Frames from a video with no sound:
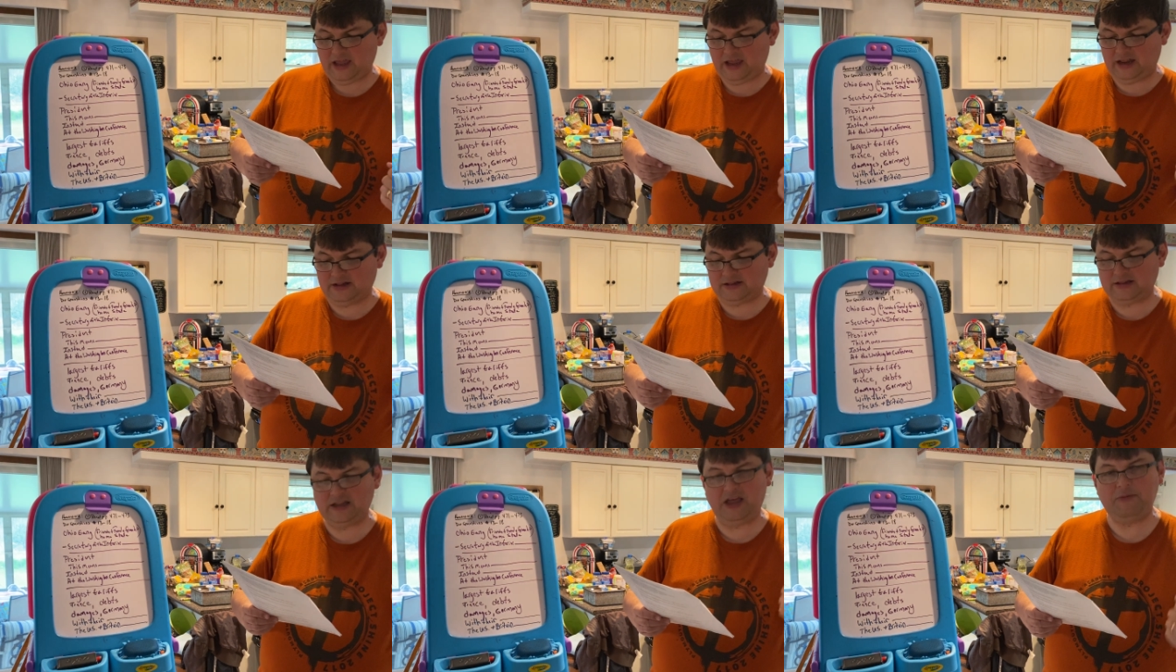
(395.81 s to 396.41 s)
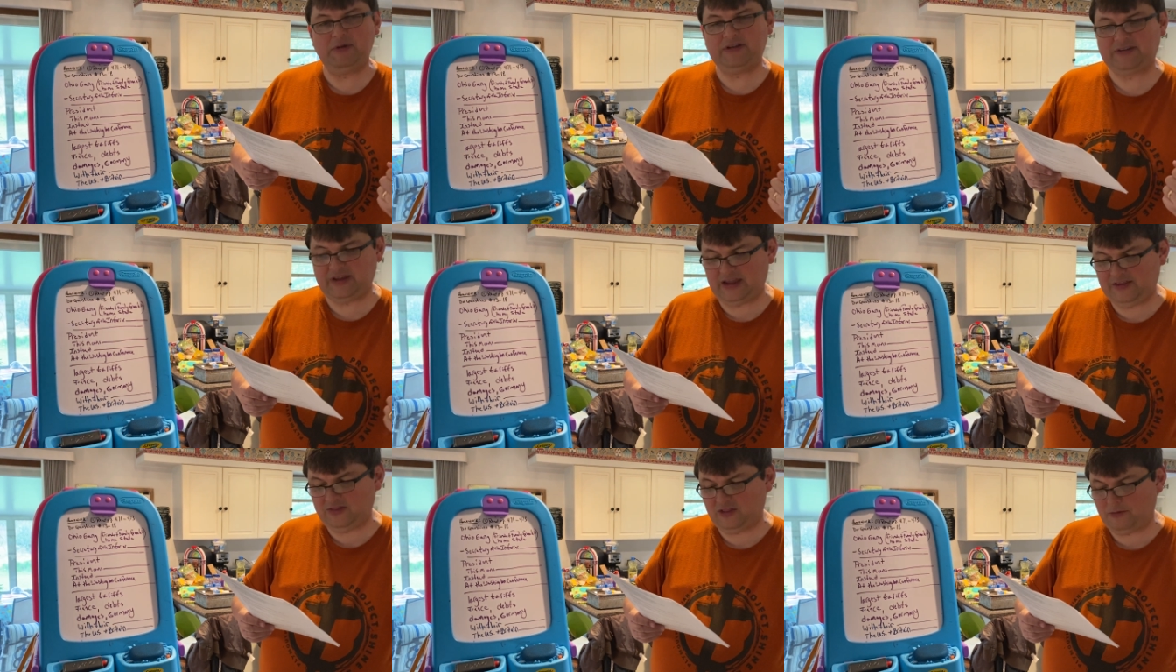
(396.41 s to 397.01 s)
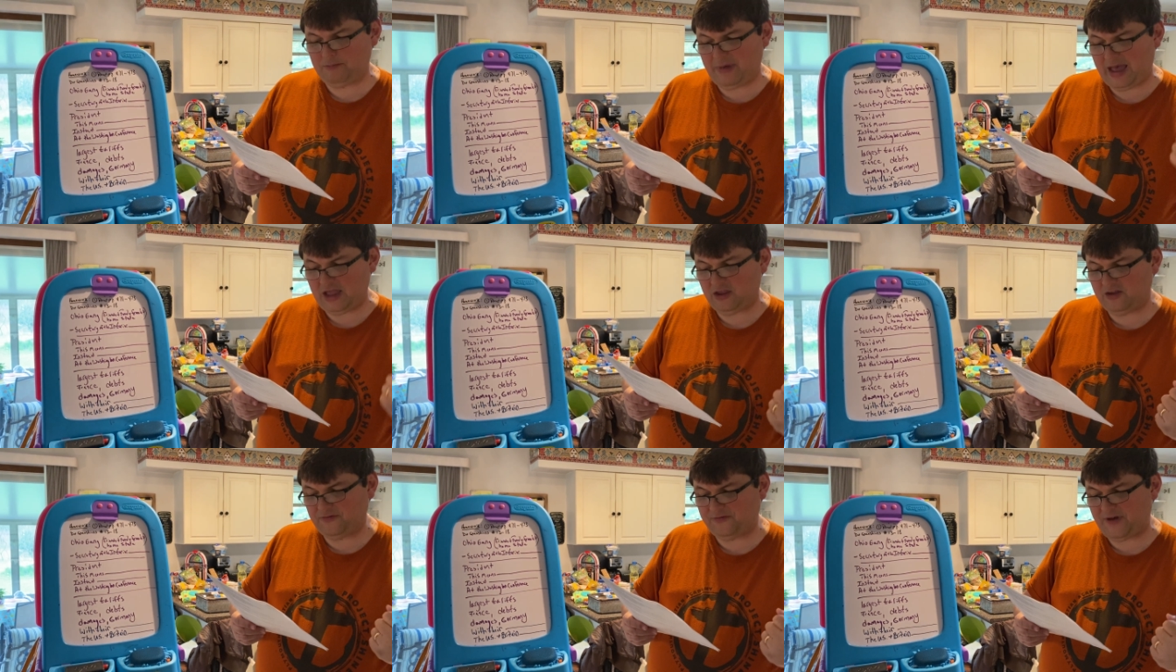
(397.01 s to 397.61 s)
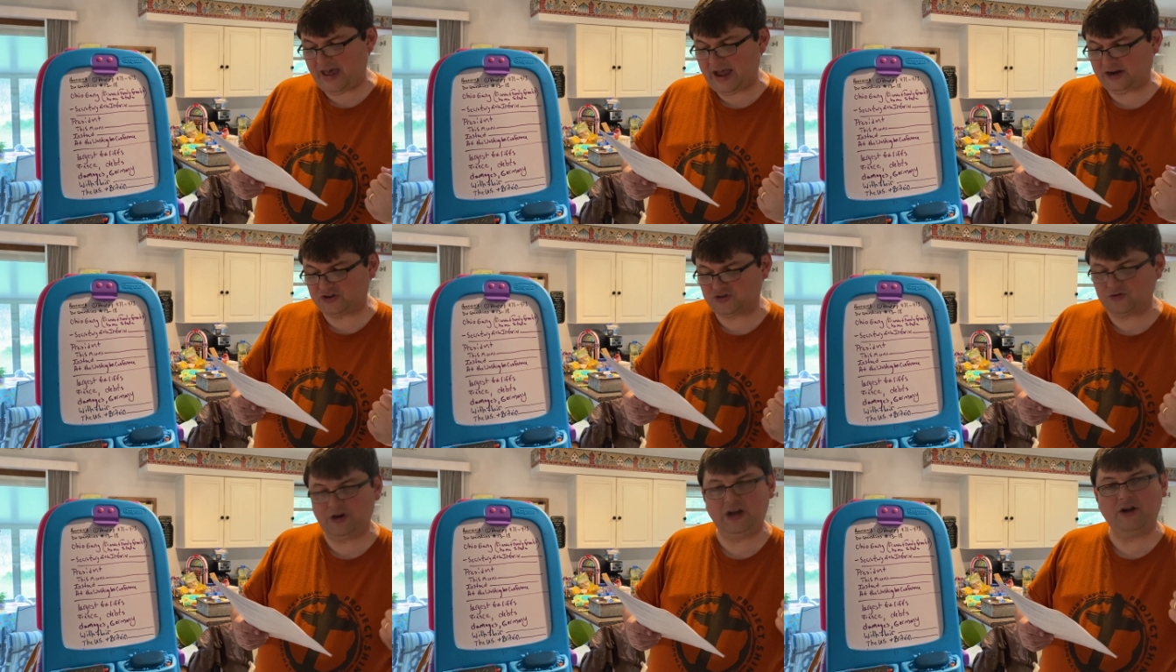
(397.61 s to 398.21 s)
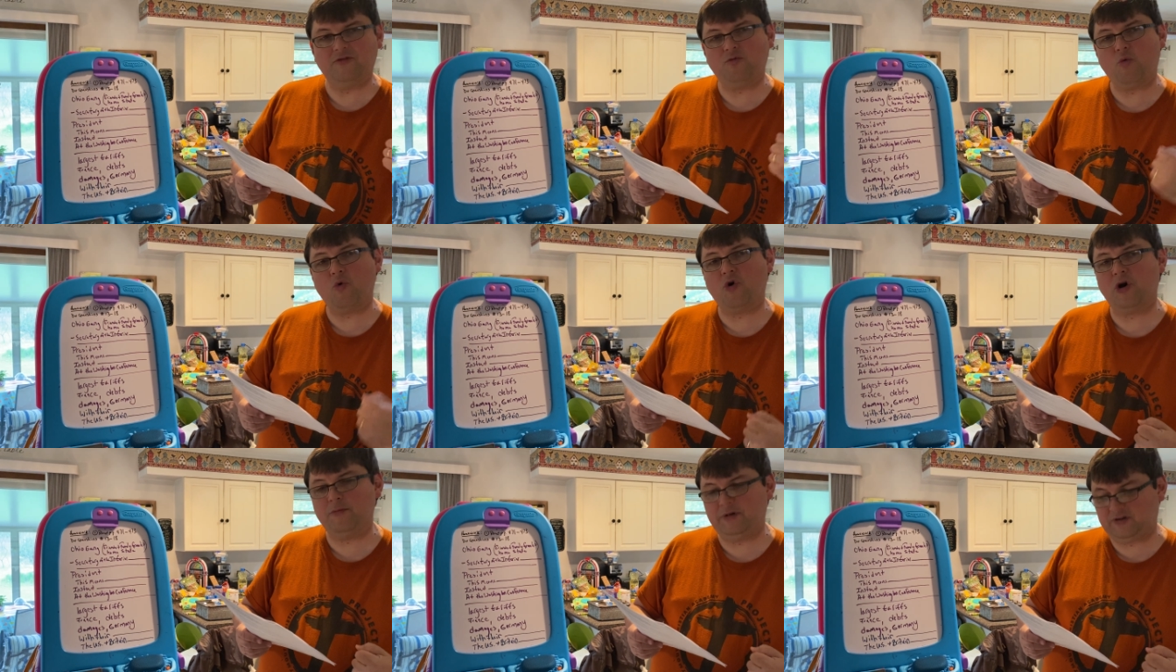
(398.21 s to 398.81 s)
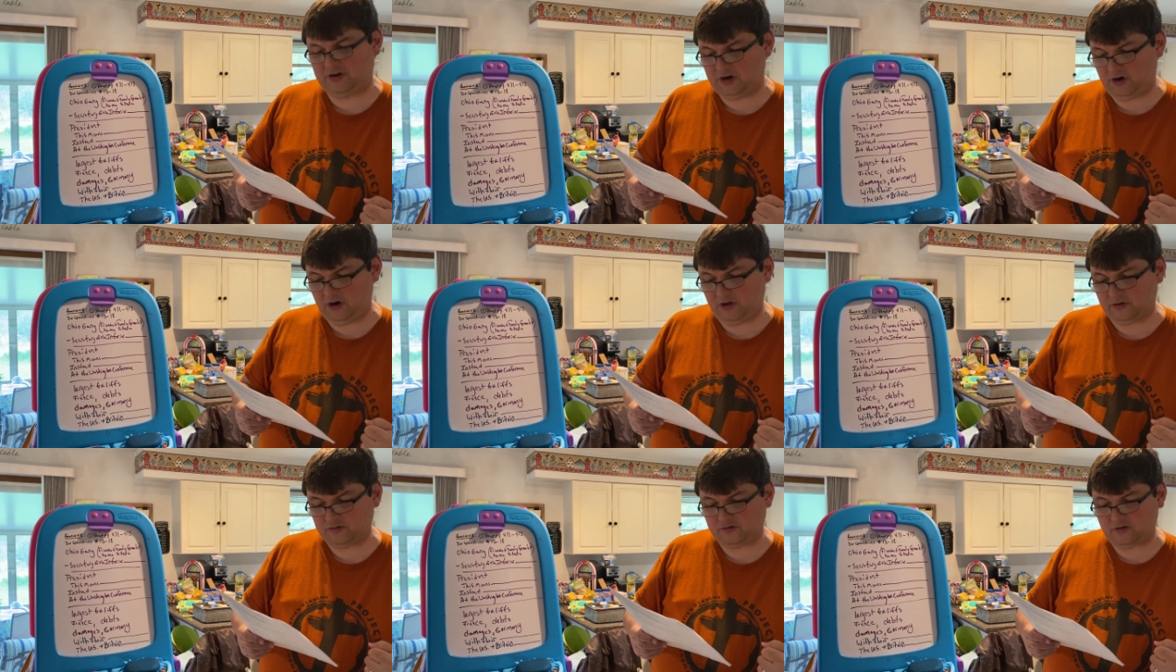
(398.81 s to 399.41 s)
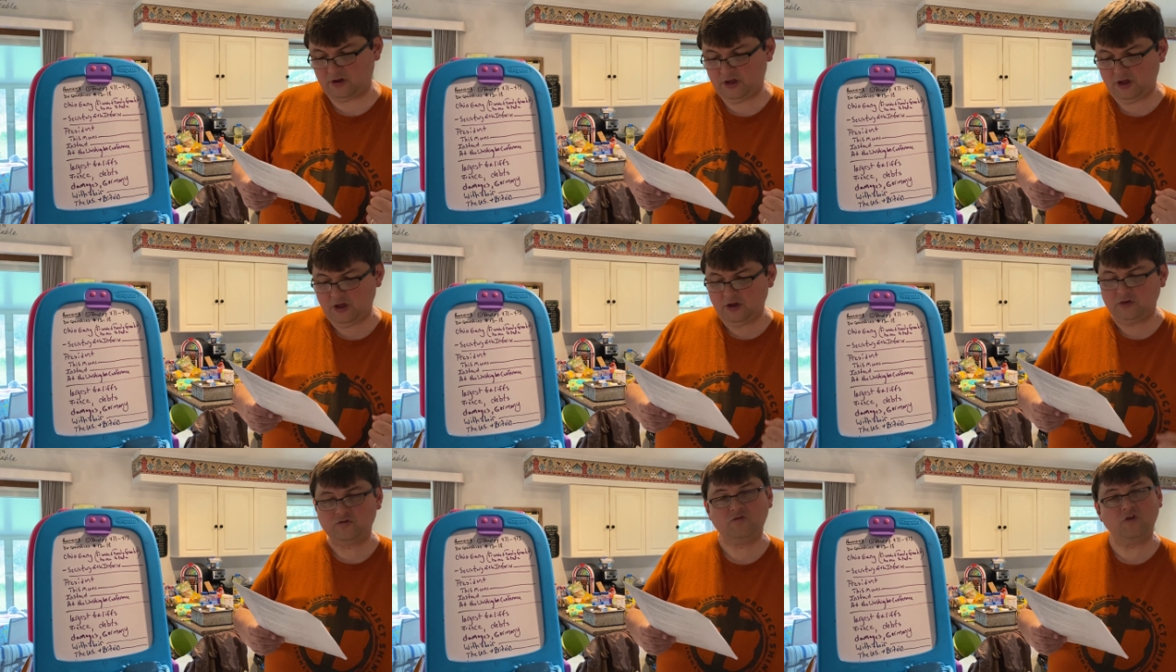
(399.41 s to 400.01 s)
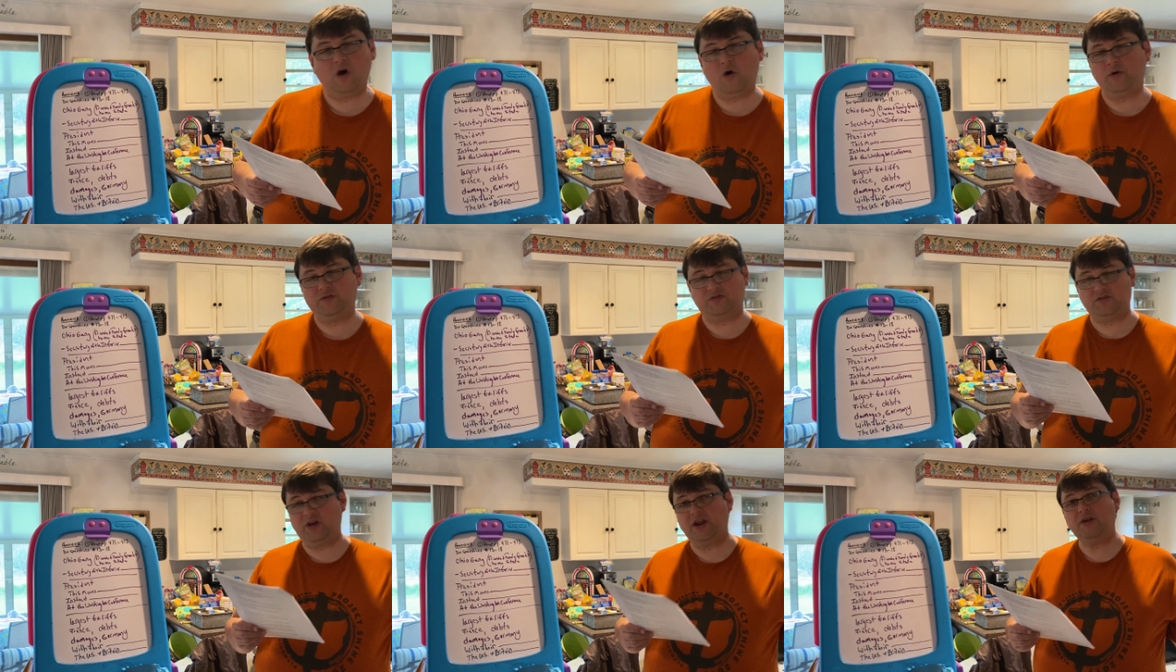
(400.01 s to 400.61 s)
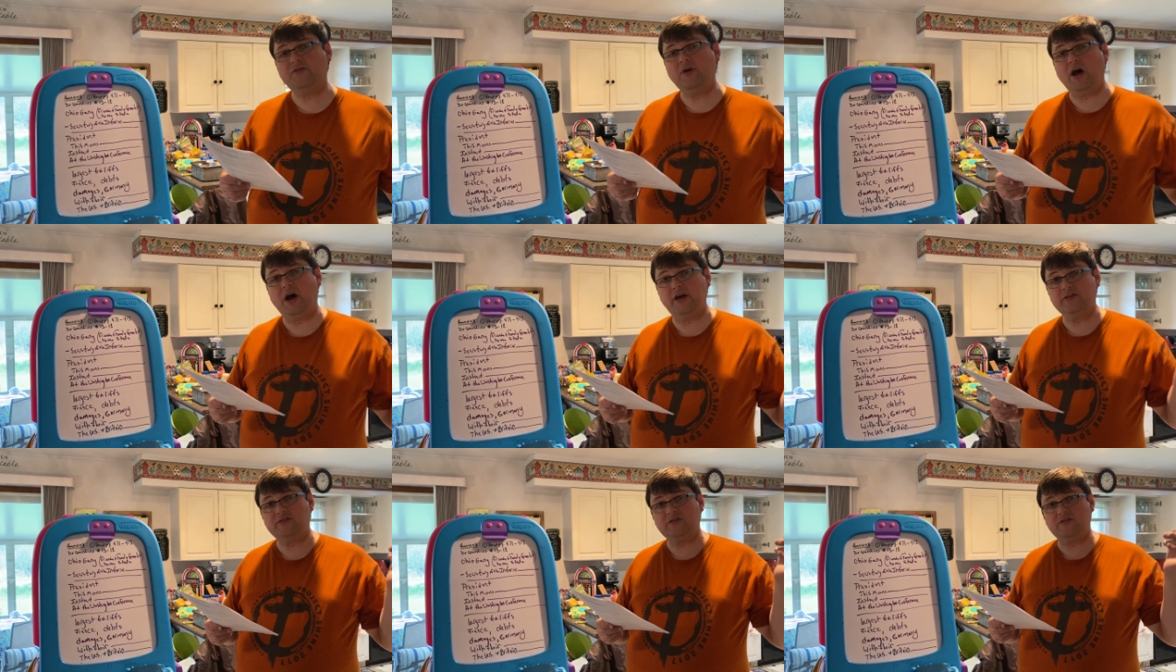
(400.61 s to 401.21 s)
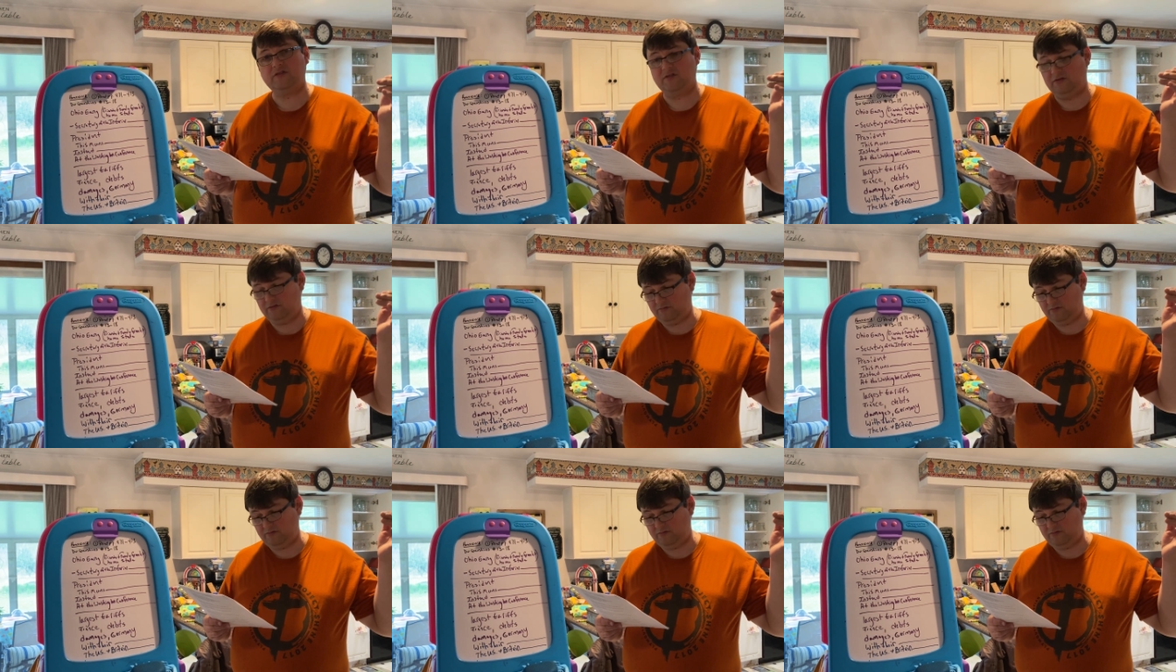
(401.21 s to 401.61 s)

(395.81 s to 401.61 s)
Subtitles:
in limiting the manufacturing of war materials. So instead of us